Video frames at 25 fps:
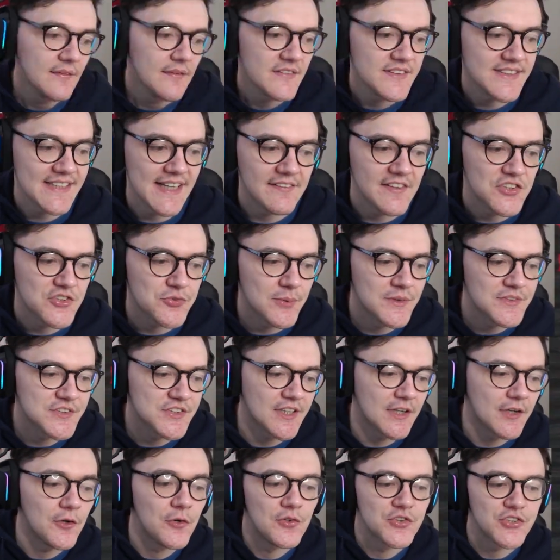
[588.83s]
See how this one
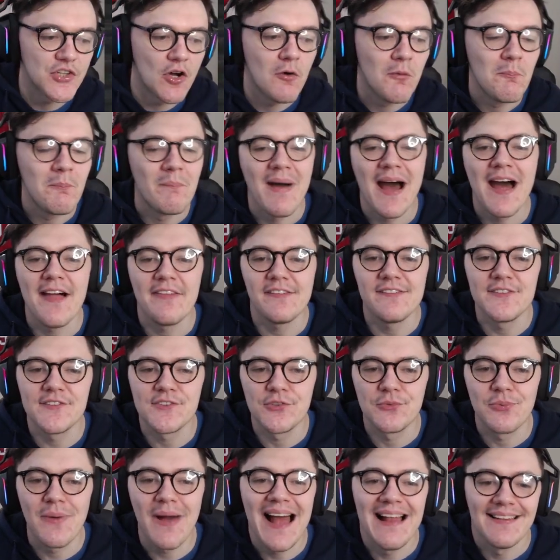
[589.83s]
goes. On Mother's
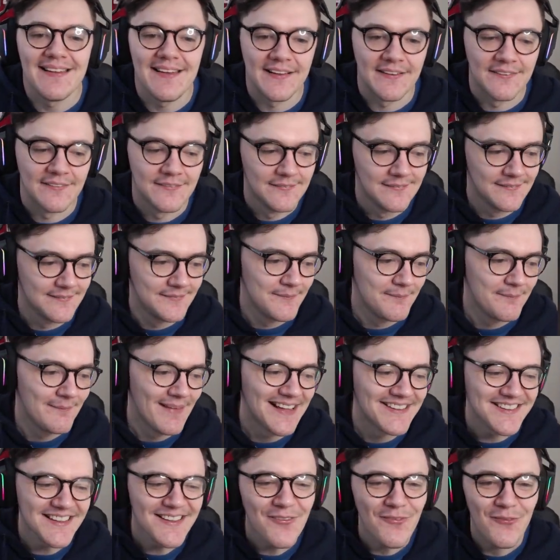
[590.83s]
Dwelling.
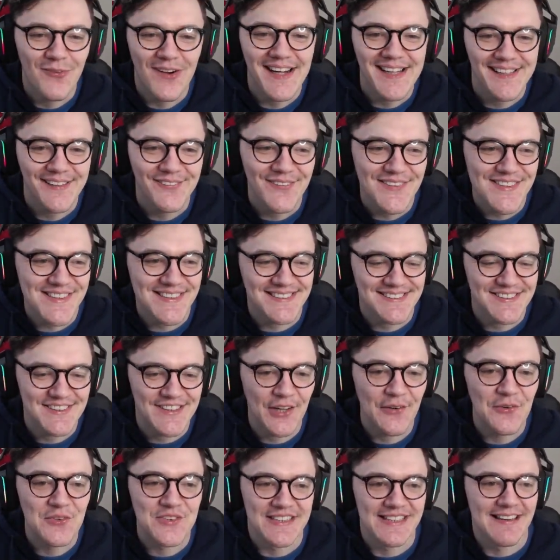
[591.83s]
I don't know why. I always
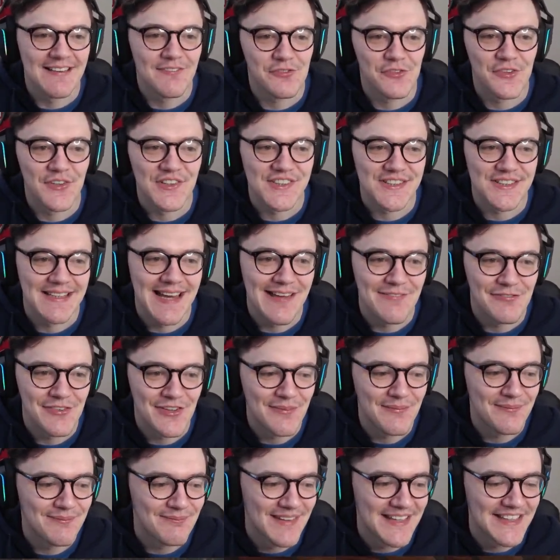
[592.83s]
go to that voice
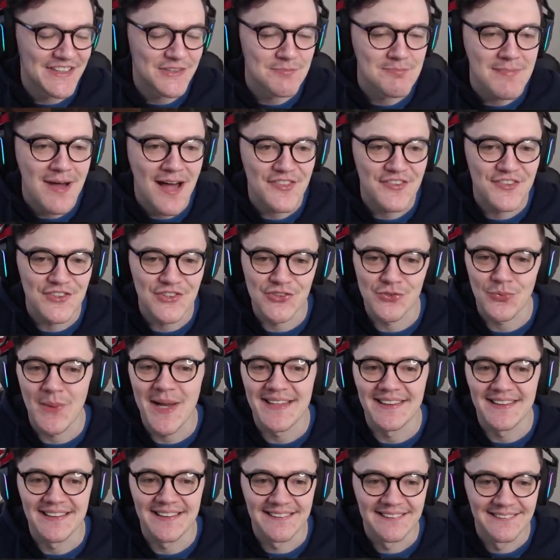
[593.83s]
whenever it's Mother's
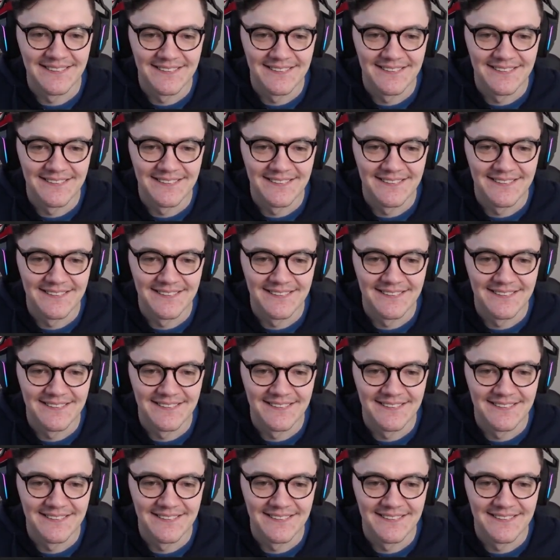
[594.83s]
Dwelling.